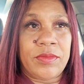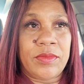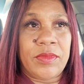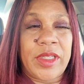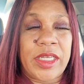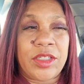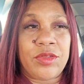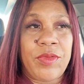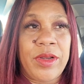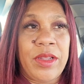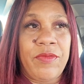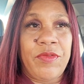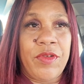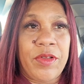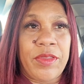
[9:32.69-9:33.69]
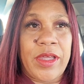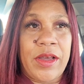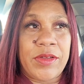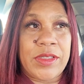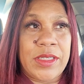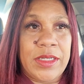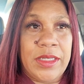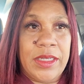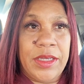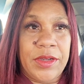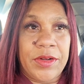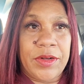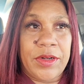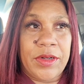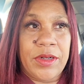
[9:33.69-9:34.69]
that's $24,000 a
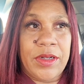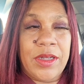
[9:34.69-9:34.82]
year.